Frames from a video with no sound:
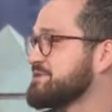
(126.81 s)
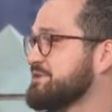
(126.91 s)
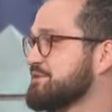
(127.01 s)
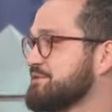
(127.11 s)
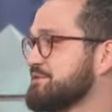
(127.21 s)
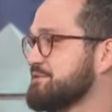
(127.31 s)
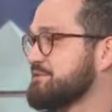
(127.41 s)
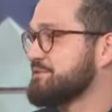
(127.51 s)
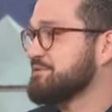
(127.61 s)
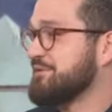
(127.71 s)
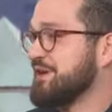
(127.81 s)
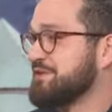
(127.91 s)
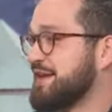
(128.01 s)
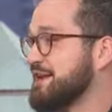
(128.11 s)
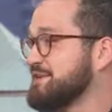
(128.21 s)
So you'll you'll
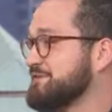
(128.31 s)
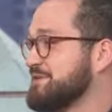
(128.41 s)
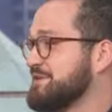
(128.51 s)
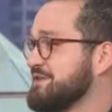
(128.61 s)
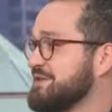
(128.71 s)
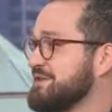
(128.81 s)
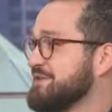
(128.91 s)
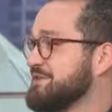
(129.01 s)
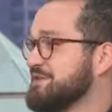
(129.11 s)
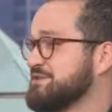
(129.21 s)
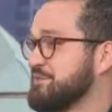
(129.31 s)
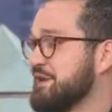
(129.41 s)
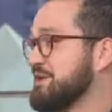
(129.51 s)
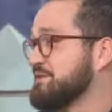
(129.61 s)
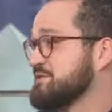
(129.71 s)
find a lot of different things you've
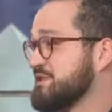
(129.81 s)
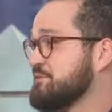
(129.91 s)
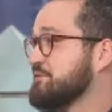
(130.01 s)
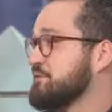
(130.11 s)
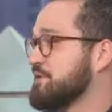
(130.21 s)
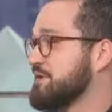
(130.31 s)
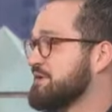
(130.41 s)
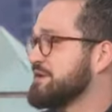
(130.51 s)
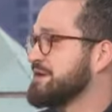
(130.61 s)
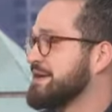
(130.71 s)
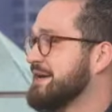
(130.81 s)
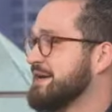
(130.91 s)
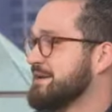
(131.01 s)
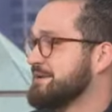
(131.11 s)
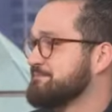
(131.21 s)
probably never seen before
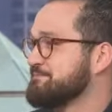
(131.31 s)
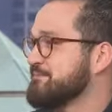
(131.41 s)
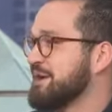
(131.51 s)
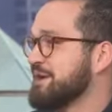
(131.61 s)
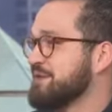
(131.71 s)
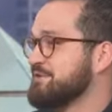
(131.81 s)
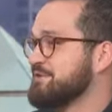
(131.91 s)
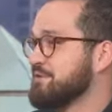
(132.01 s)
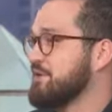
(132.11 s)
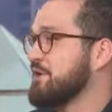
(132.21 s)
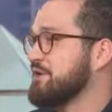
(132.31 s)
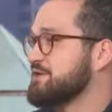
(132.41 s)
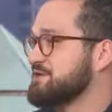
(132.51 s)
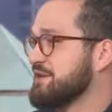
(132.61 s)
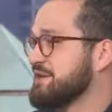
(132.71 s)
um, by local
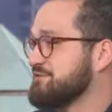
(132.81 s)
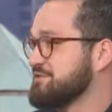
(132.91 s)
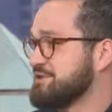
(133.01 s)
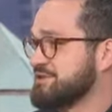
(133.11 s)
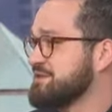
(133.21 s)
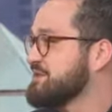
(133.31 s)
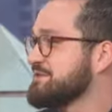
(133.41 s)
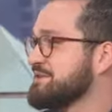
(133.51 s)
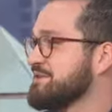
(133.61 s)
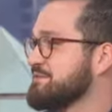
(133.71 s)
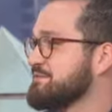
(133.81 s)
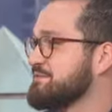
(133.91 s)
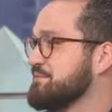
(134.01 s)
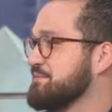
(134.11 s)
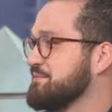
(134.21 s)
artists that have just you know
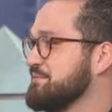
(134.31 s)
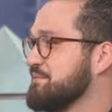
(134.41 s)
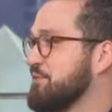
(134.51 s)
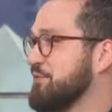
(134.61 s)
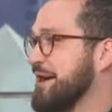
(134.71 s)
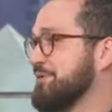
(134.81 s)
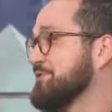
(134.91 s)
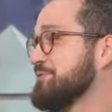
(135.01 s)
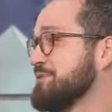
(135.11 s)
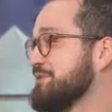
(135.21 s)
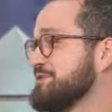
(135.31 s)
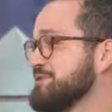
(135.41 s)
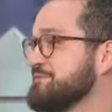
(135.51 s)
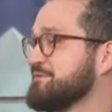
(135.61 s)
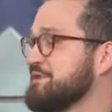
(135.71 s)
poured out their
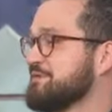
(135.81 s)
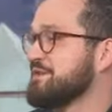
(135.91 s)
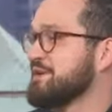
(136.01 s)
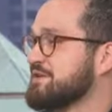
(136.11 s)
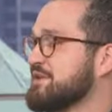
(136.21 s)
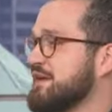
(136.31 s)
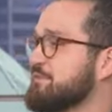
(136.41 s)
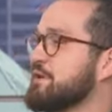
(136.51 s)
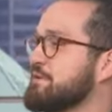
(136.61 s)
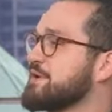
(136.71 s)
abilities in front of the live public.